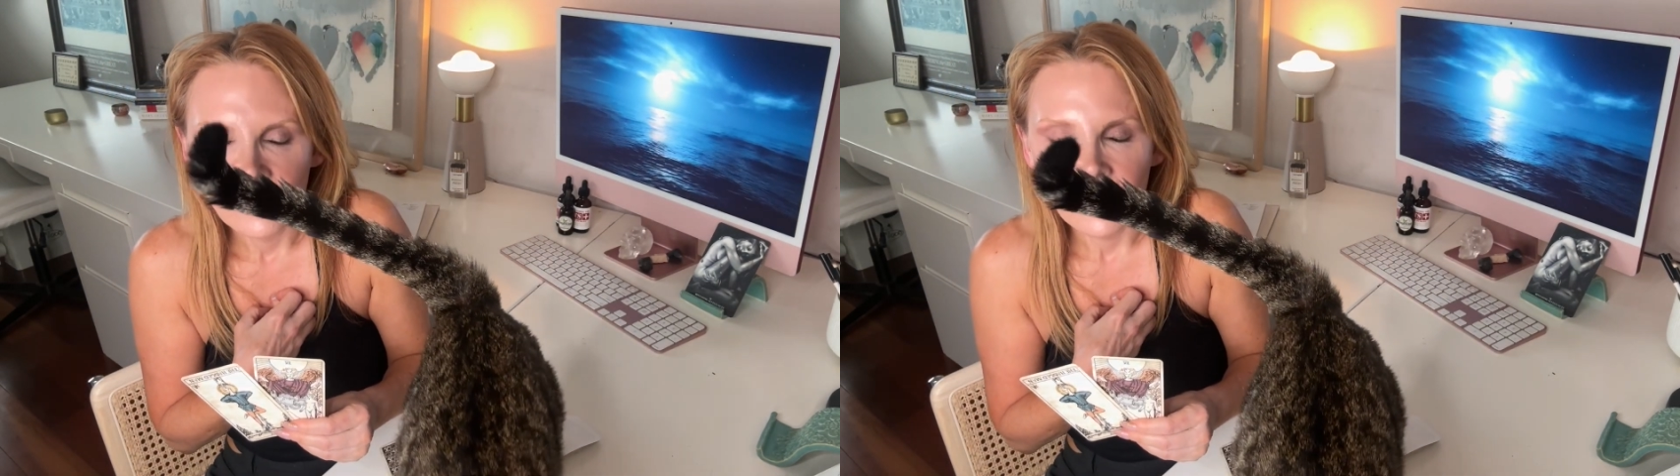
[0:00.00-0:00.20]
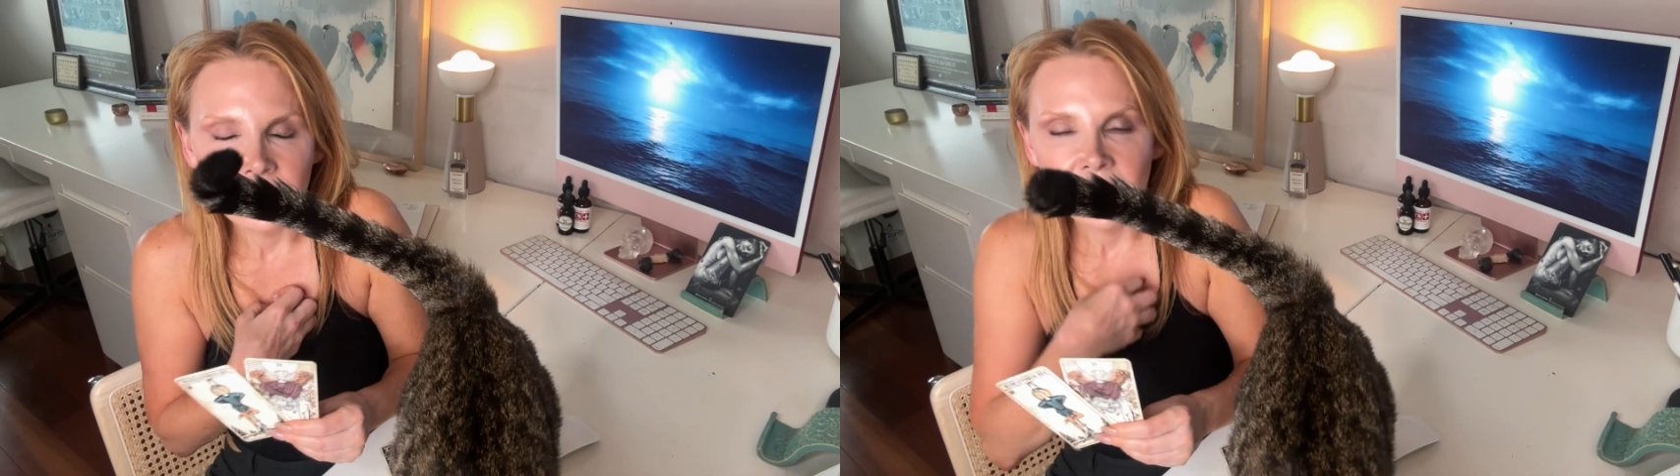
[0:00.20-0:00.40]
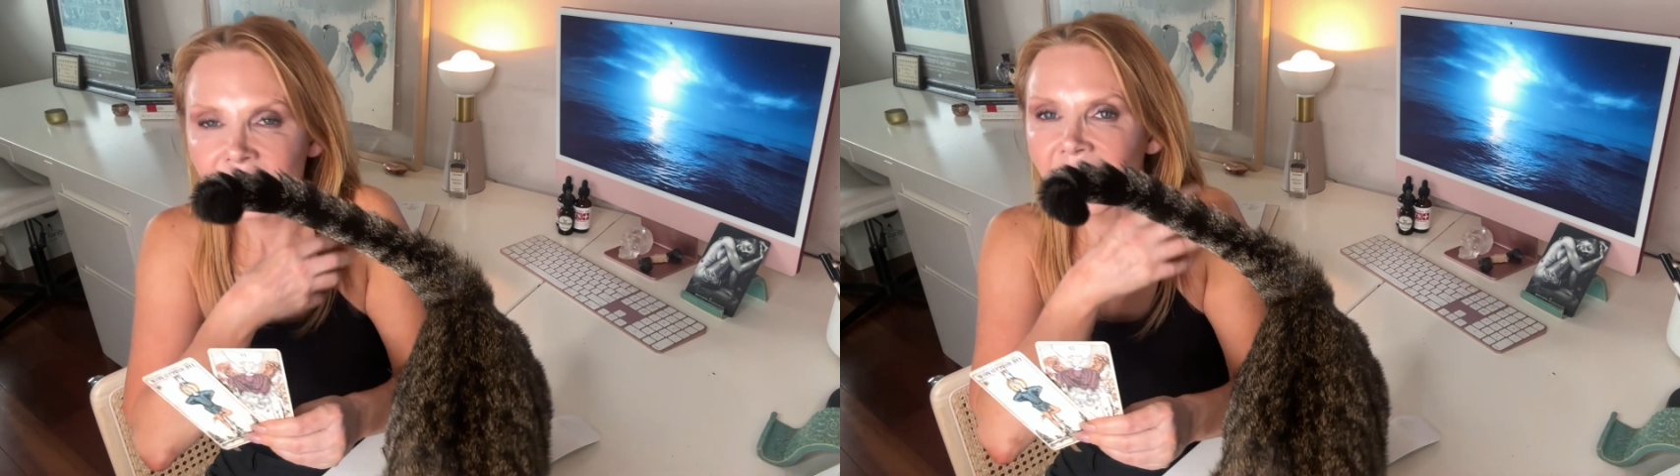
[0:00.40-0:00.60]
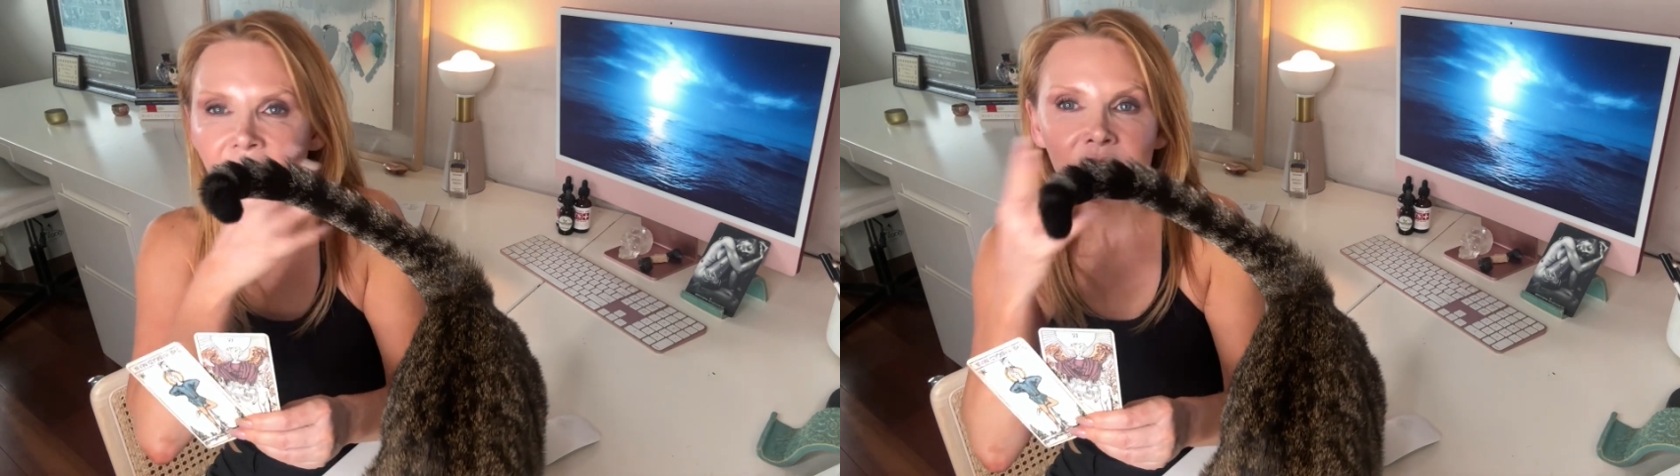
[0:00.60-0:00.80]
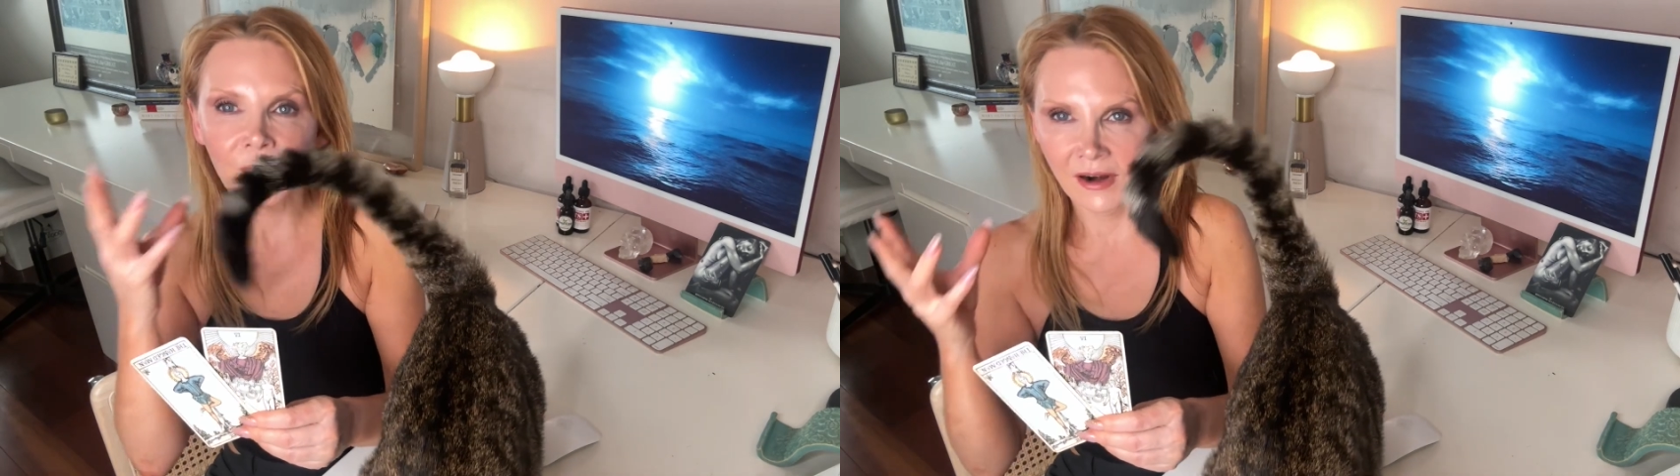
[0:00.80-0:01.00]
around
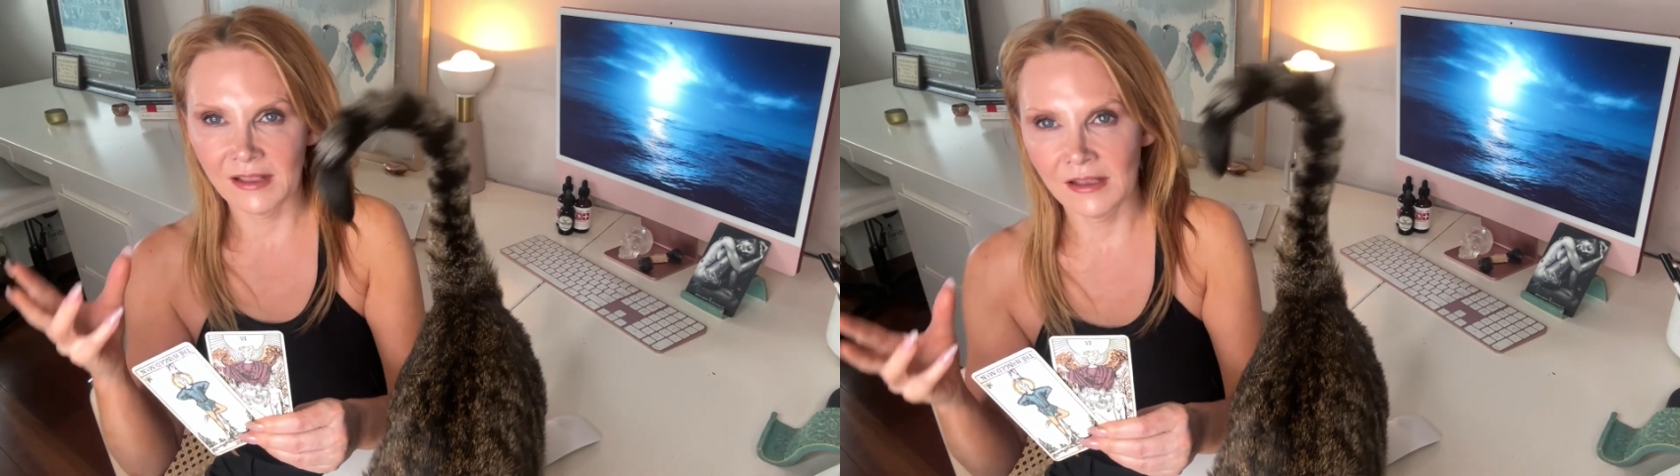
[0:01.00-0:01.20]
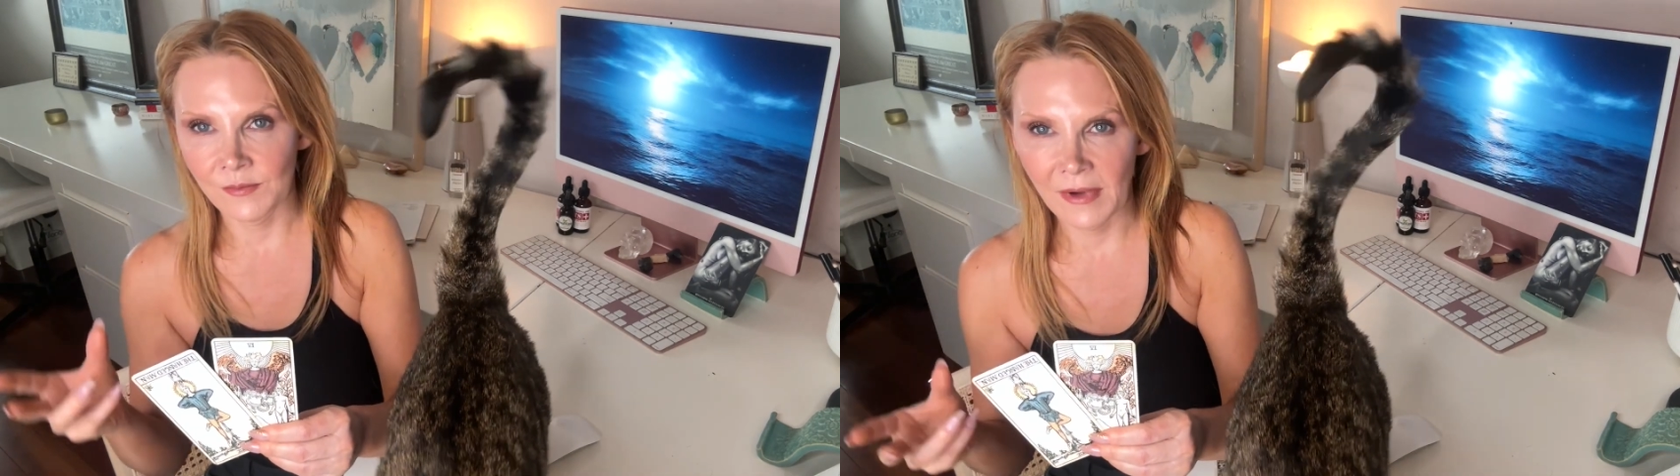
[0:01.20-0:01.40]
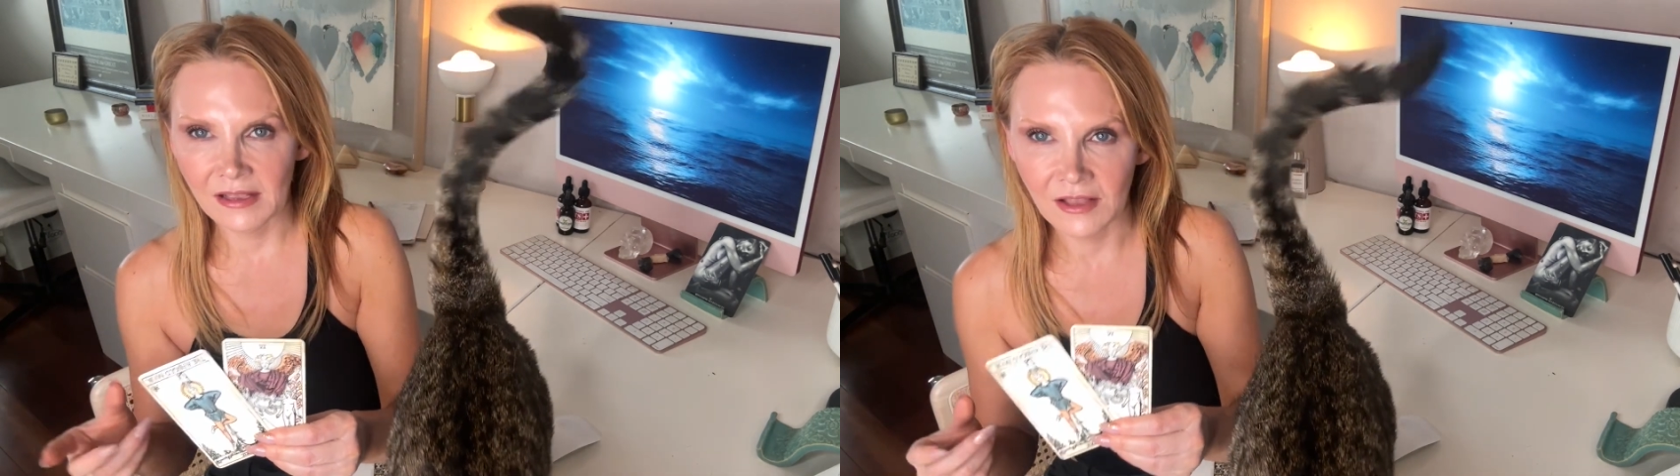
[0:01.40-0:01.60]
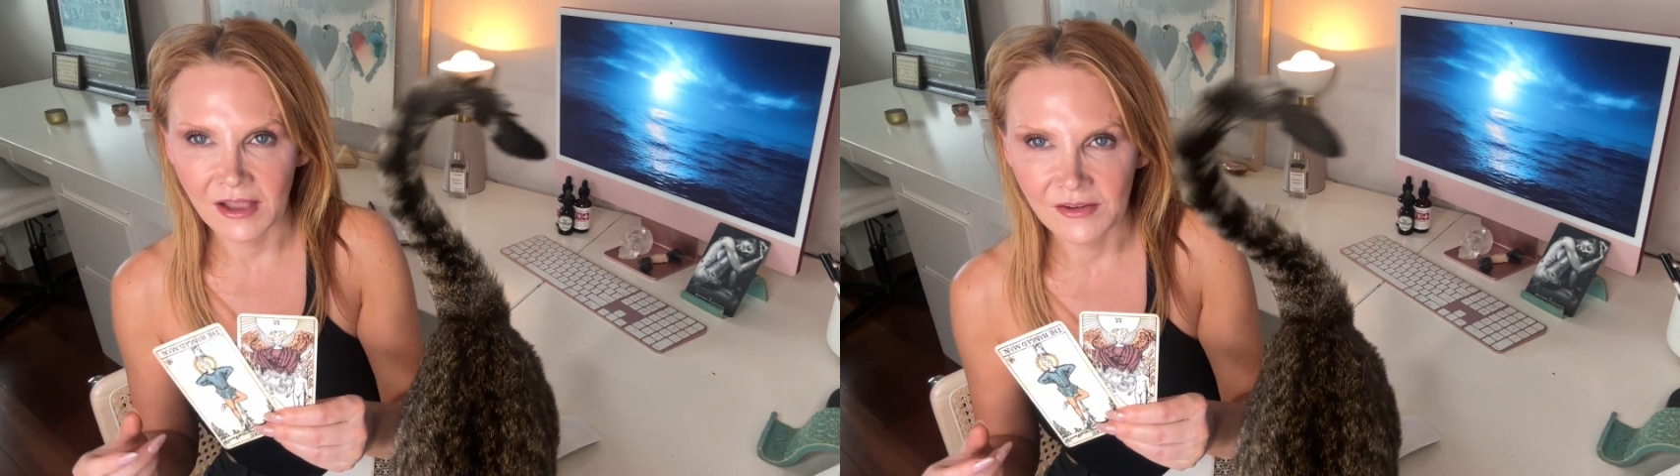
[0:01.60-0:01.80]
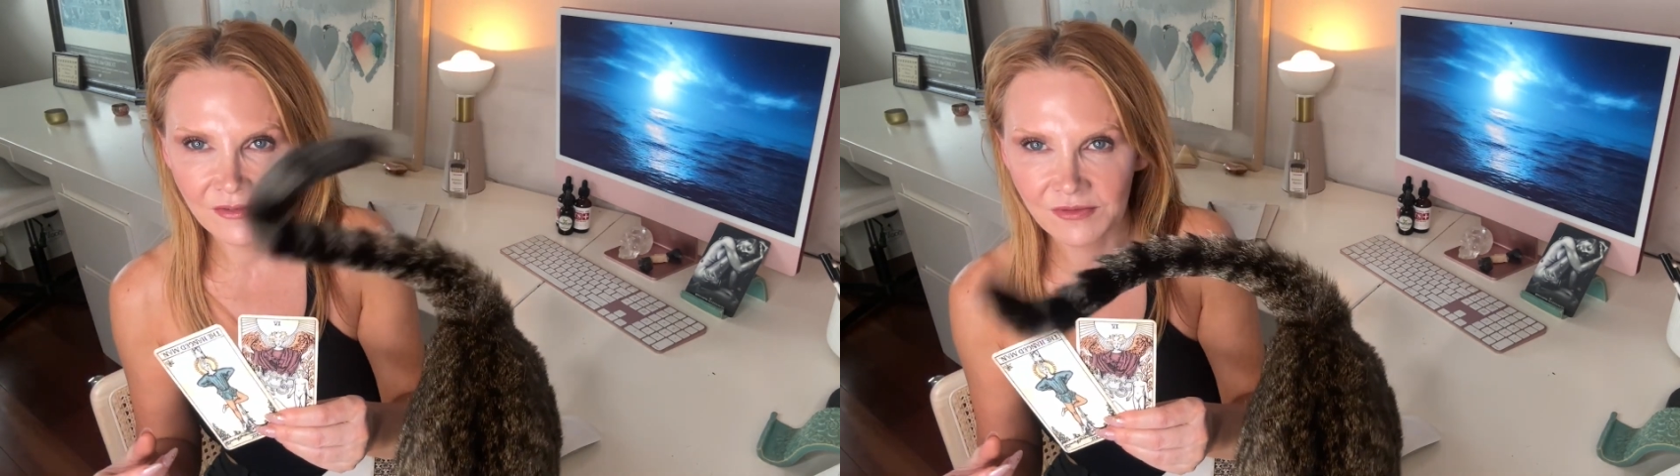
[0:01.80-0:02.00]
everybody in my
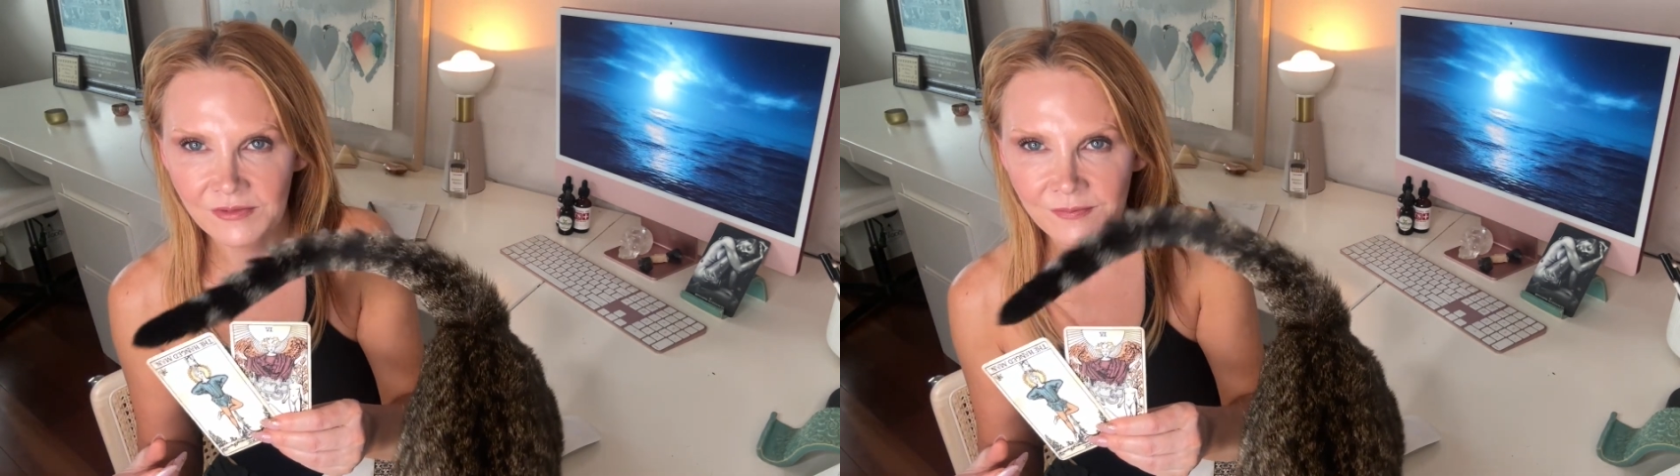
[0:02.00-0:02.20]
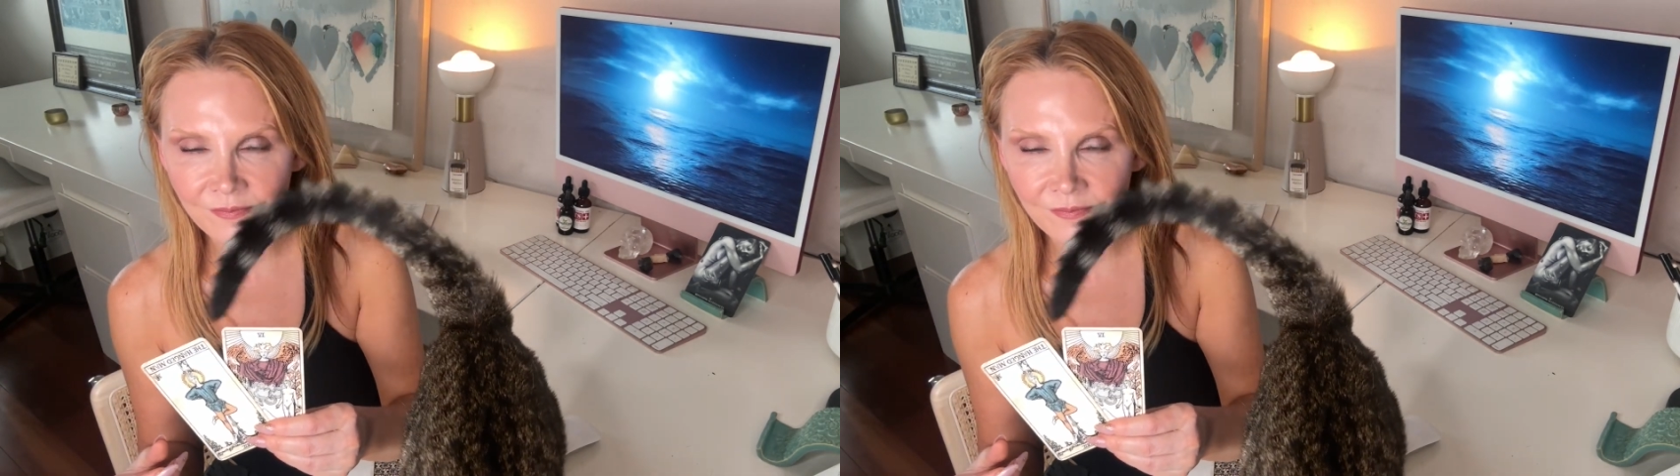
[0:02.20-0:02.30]
life.